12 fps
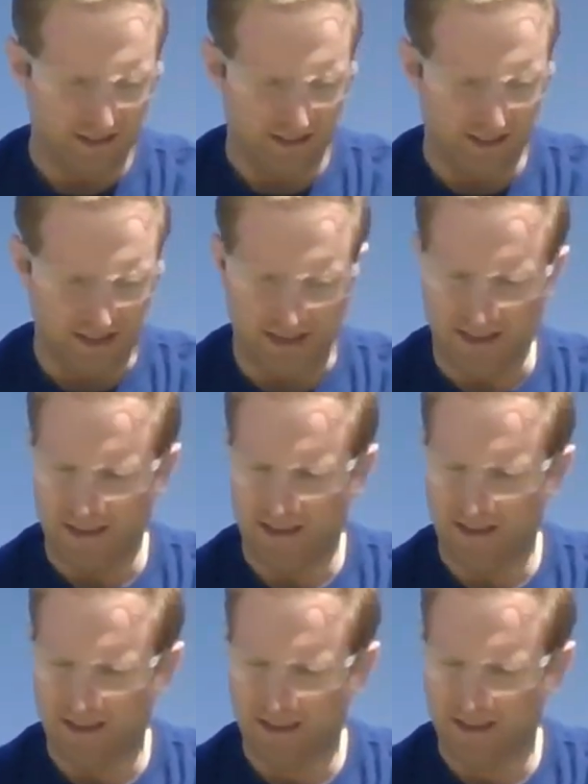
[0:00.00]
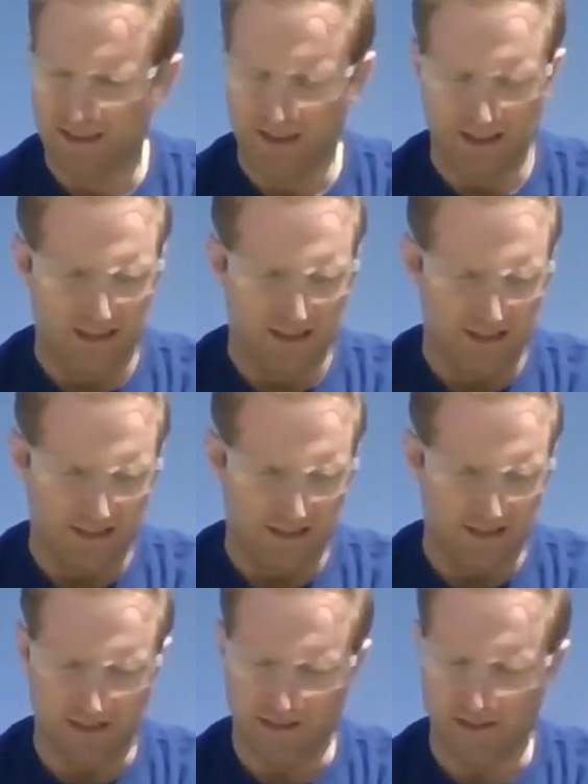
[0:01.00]
Okay.
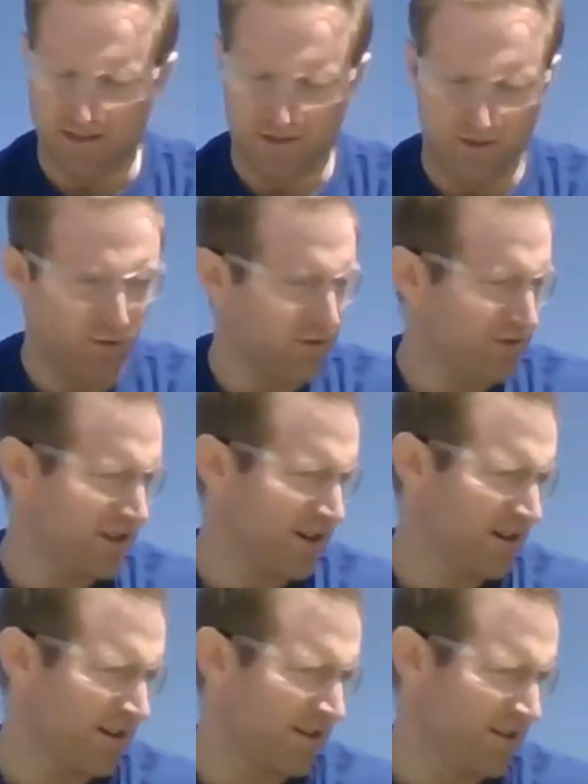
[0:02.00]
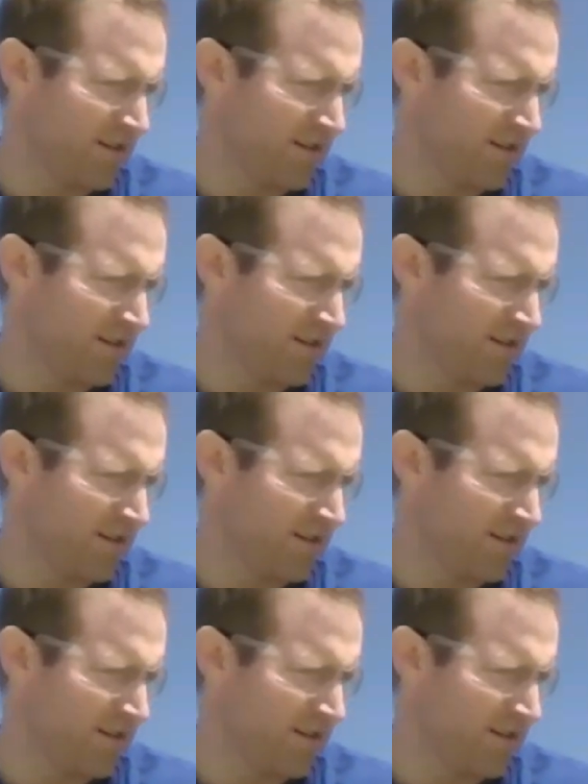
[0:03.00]
Got a good torch here.